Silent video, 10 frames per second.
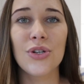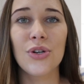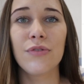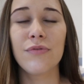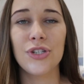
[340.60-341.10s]

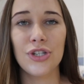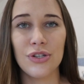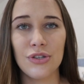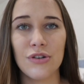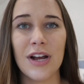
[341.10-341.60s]
to
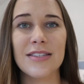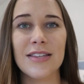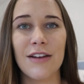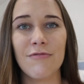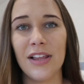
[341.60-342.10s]
reduce stress
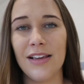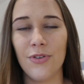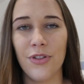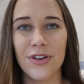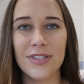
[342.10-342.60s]
and relieve
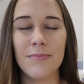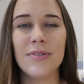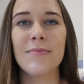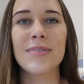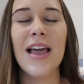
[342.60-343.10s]
all those
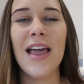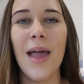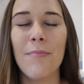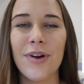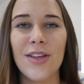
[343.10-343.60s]
symptoms
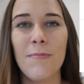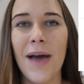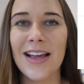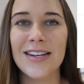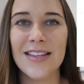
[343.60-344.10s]
and bring you
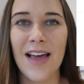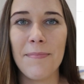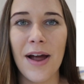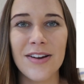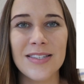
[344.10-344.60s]
back into
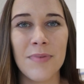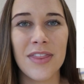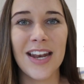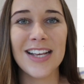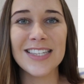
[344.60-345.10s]
that
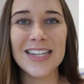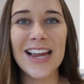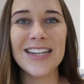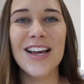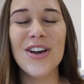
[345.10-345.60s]
parasympathetic
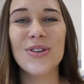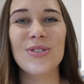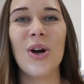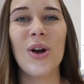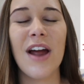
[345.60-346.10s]
state.
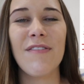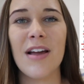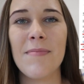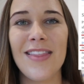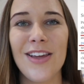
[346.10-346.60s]
So I
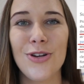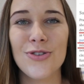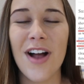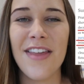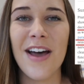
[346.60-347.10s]
recommend that you
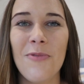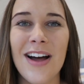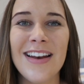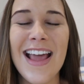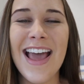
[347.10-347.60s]
try
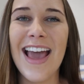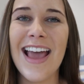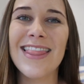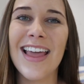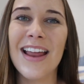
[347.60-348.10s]
one
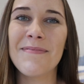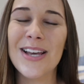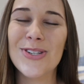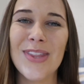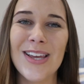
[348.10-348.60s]
and then
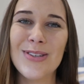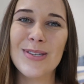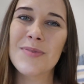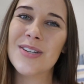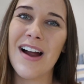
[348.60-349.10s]
make sure that you
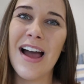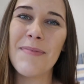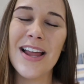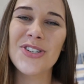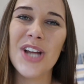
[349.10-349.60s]

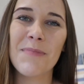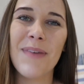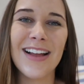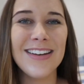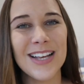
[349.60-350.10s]
subscribe and check
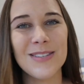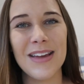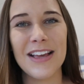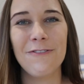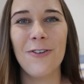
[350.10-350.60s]
back next
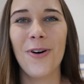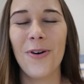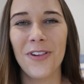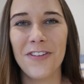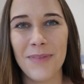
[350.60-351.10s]
week for
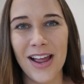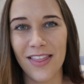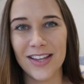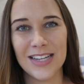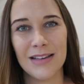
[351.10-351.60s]
all of my
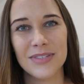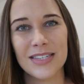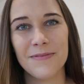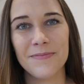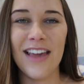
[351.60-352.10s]
other
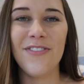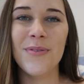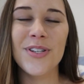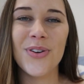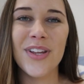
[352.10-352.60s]
tips. If
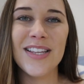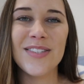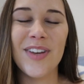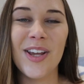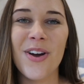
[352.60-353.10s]
you enjoyed
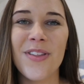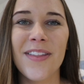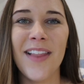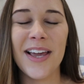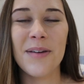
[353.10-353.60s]
this video,
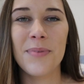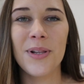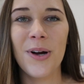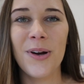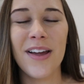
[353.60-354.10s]
then like it
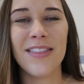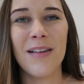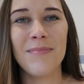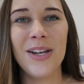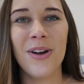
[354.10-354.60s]
below and
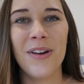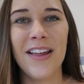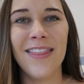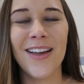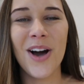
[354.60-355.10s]
let me know
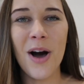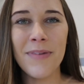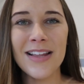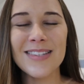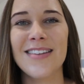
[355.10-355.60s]
in the
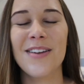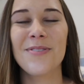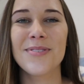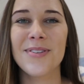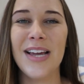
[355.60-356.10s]
comments, and
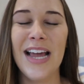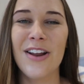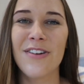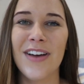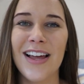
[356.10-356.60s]
also
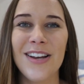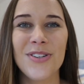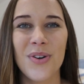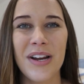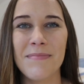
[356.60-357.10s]
head over
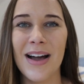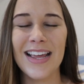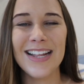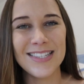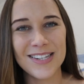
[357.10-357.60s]
and join
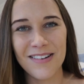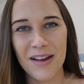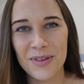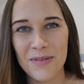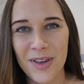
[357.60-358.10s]
my
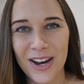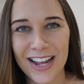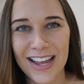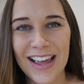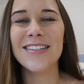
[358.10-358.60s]
Instagram
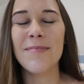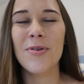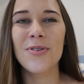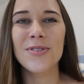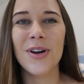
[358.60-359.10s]
community. I'm
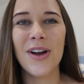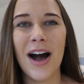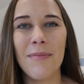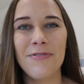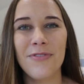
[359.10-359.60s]
also
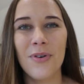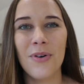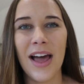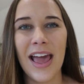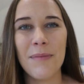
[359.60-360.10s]
up
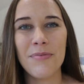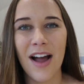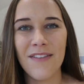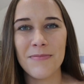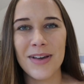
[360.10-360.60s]
for a
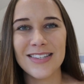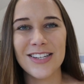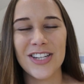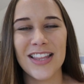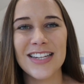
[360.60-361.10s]
private
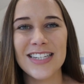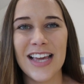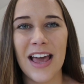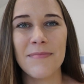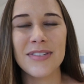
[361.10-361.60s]
message in the
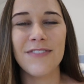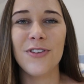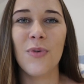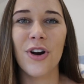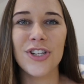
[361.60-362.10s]
DMs
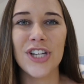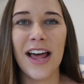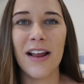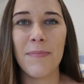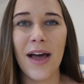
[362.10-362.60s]
if you want to
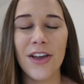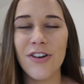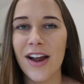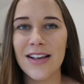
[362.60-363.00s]
chat about your